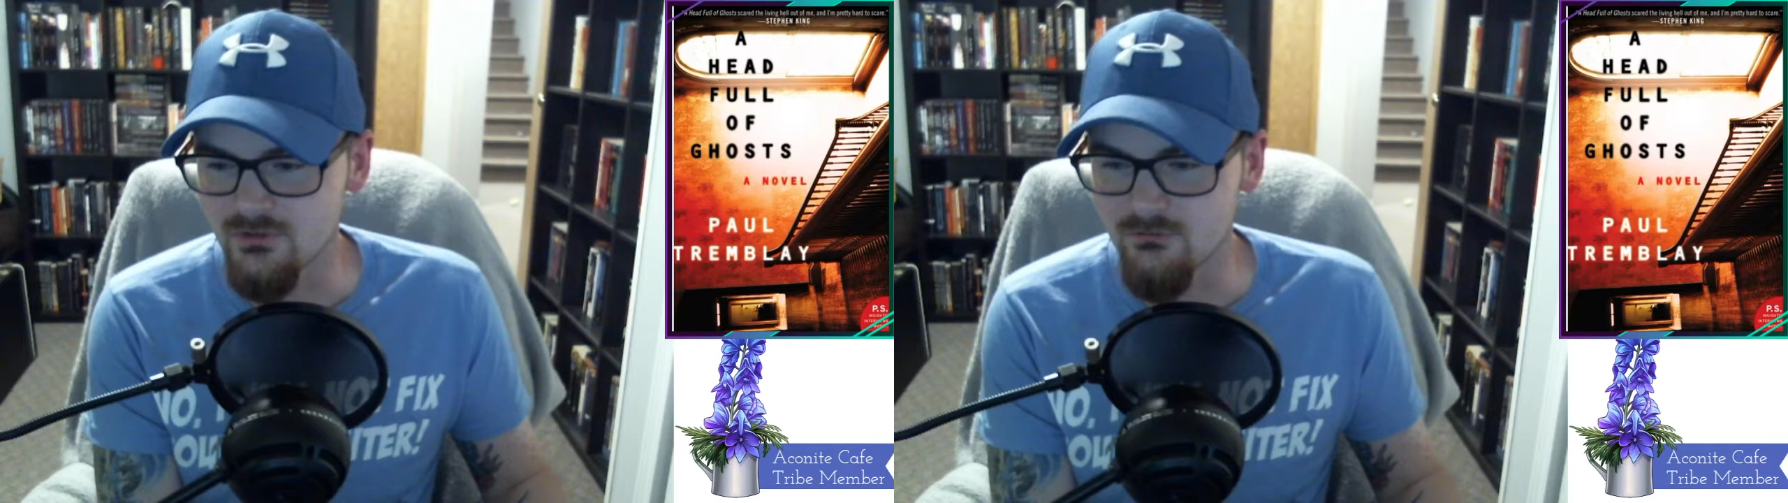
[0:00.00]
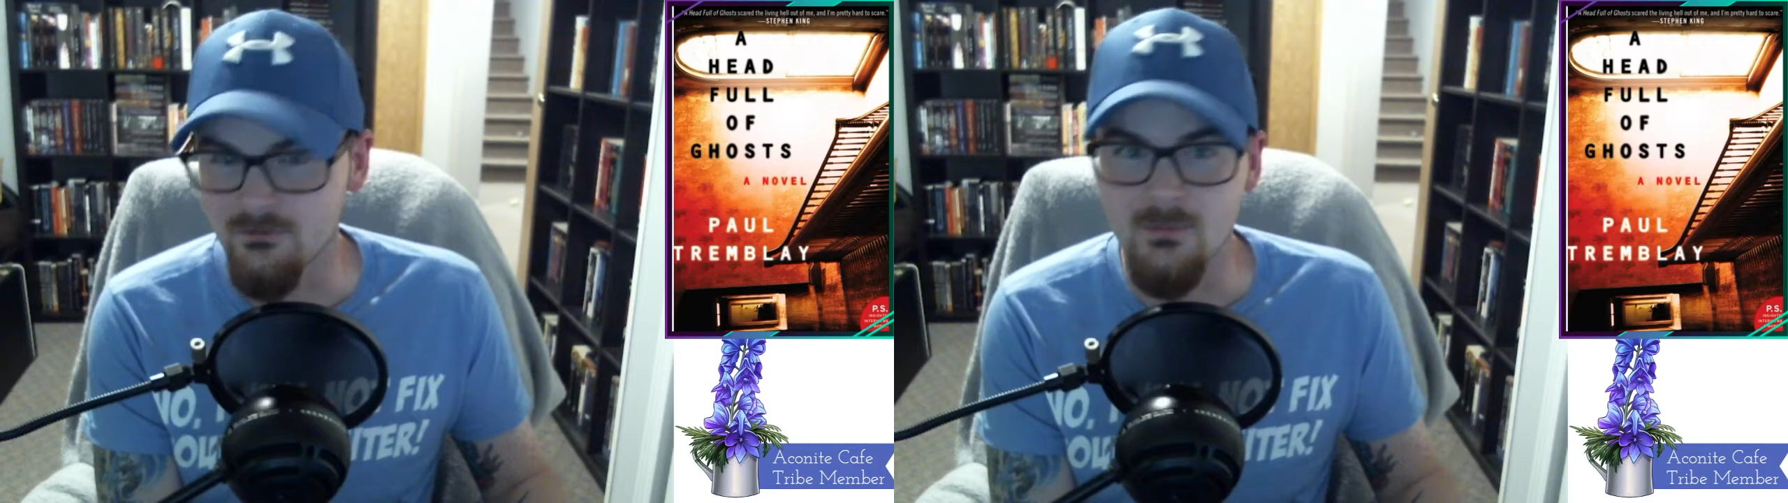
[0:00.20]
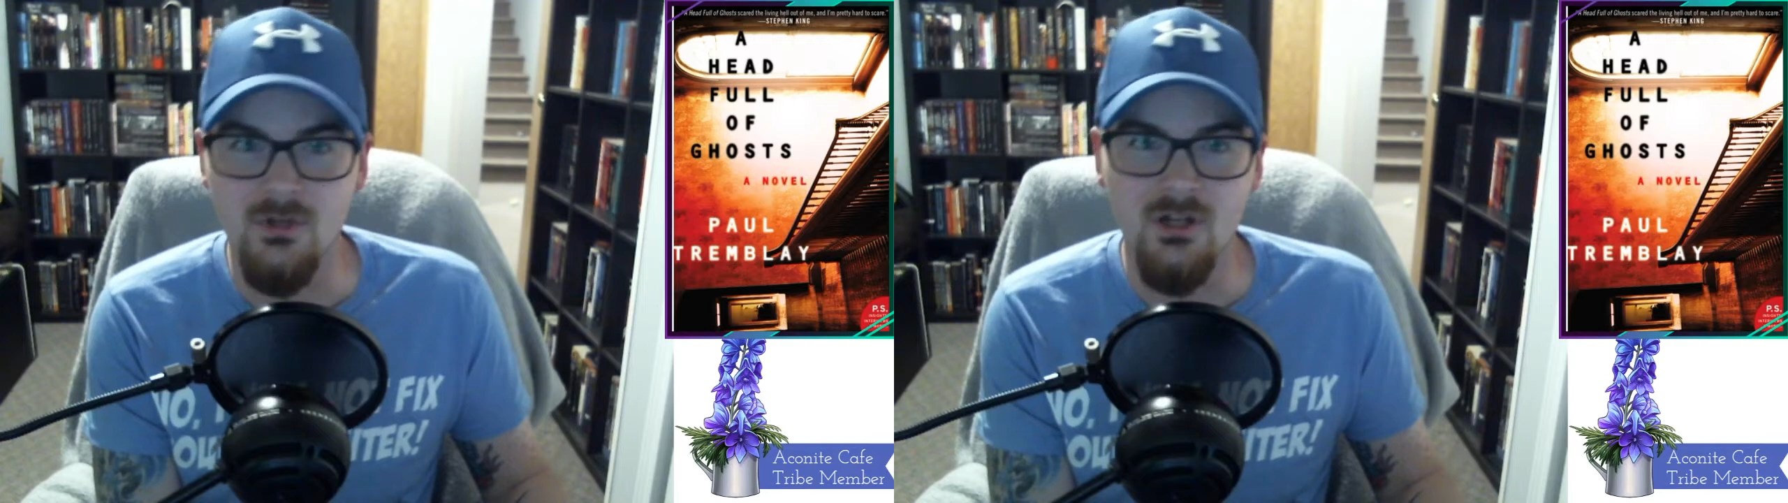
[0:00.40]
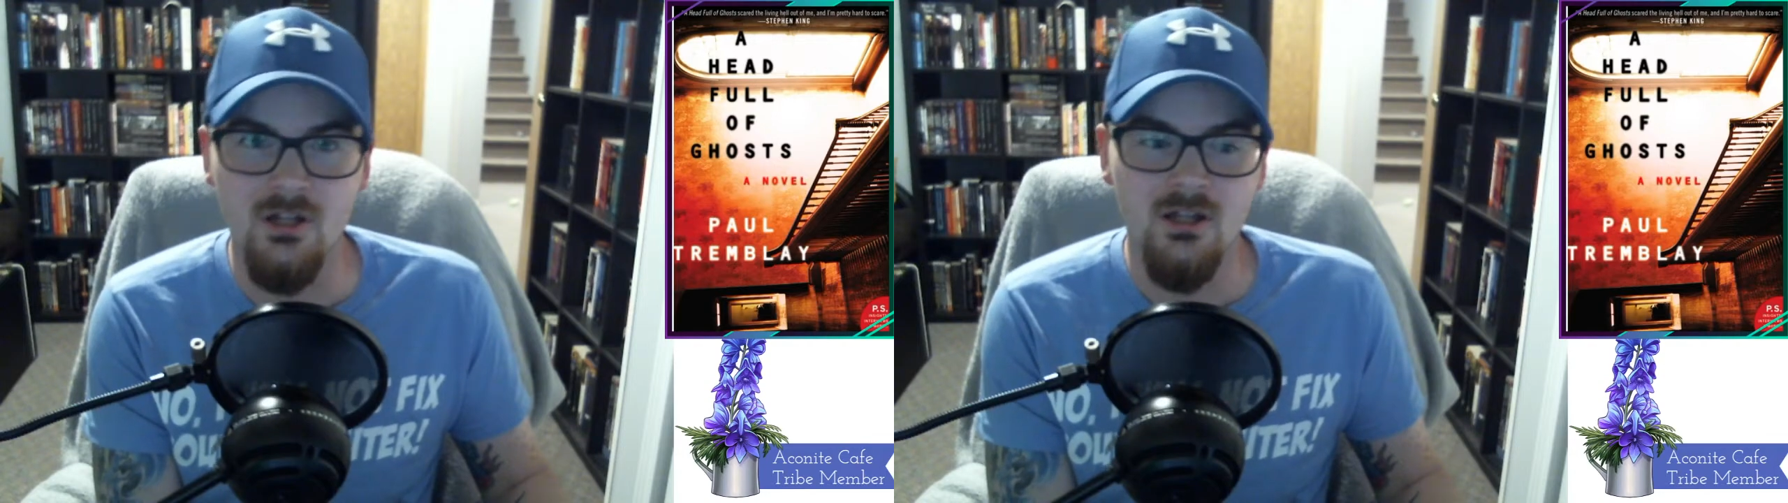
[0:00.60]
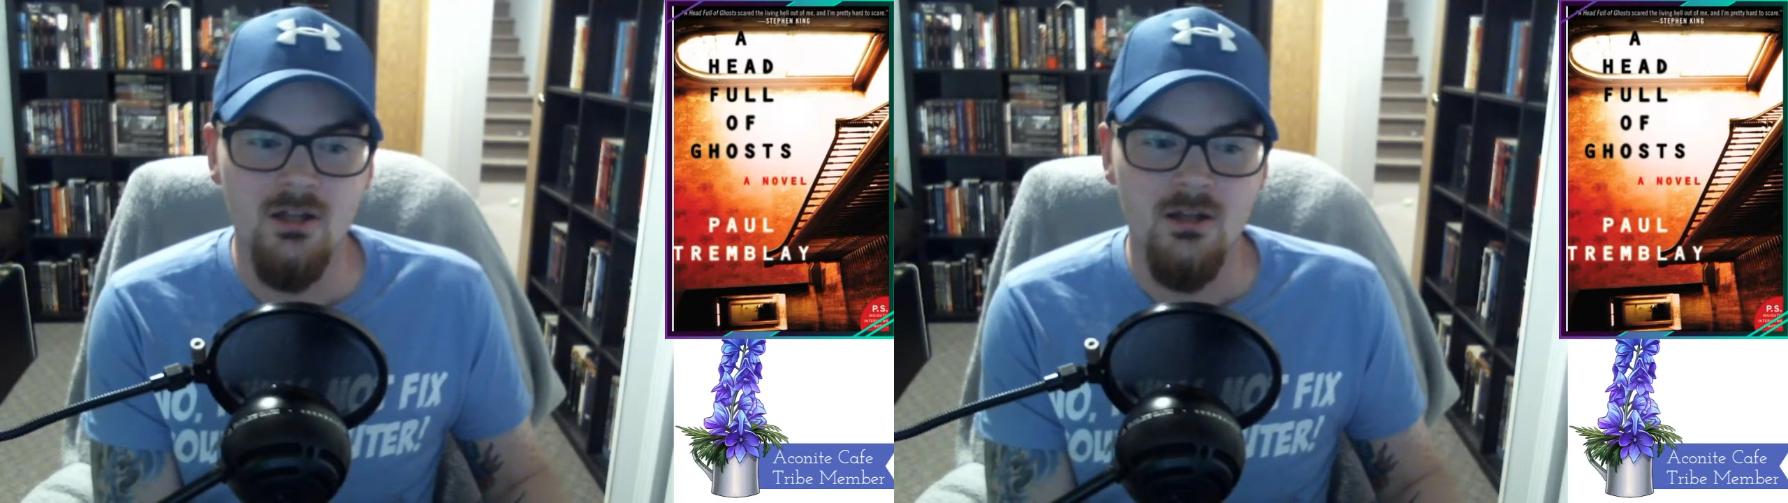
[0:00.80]
From
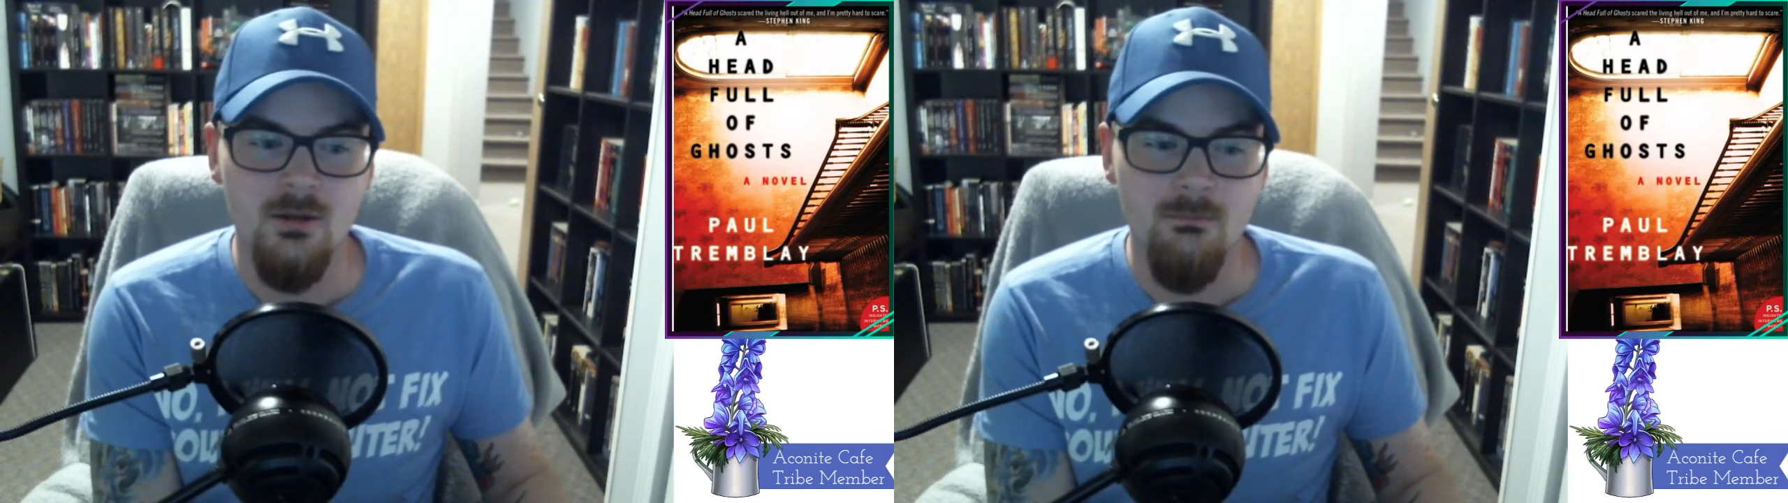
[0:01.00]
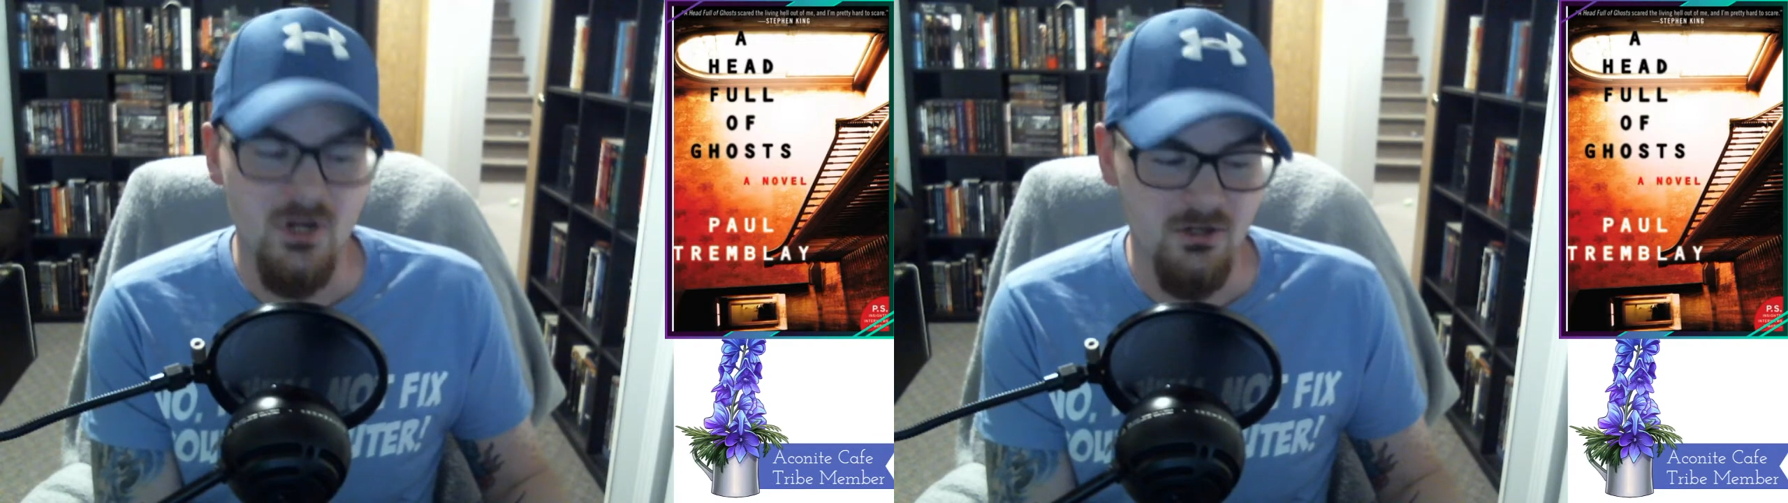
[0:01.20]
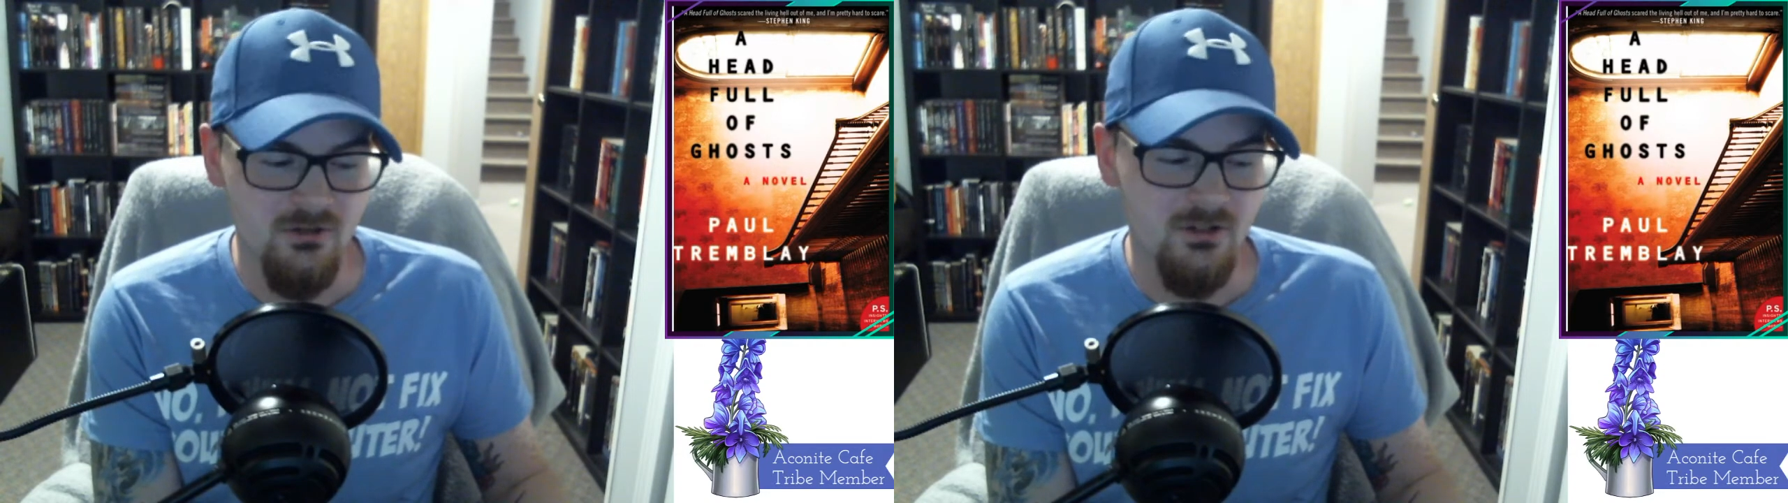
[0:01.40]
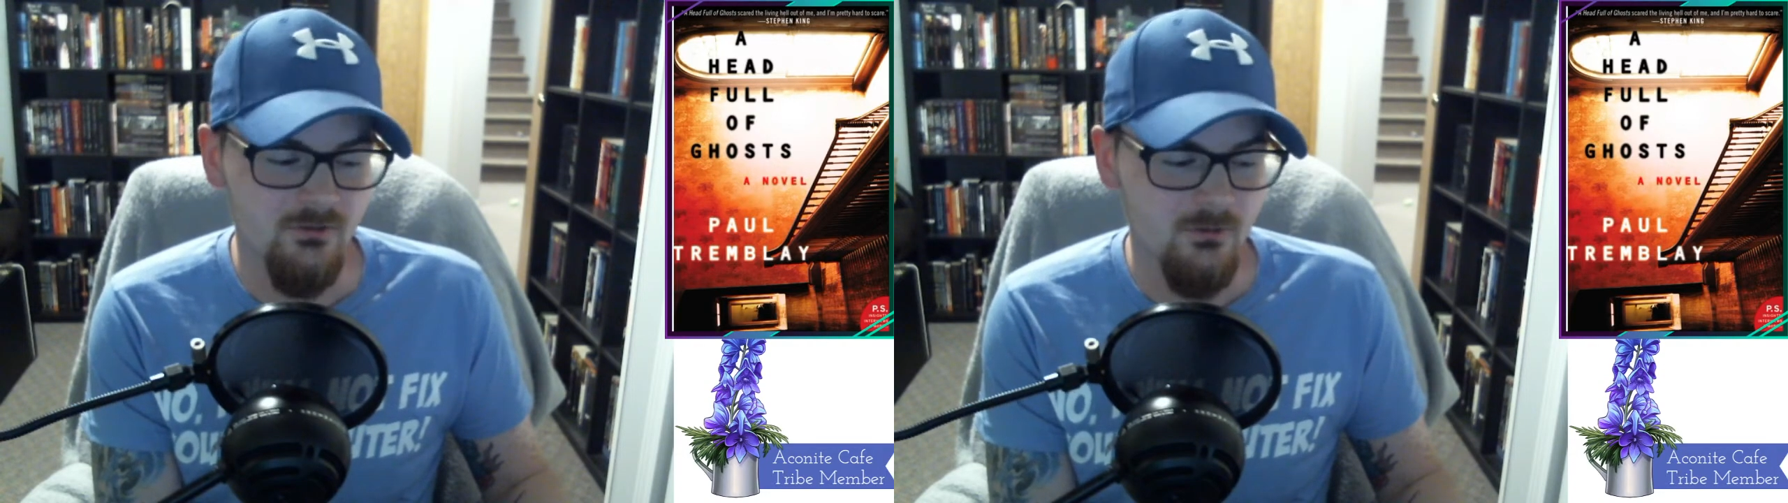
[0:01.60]
Meredith,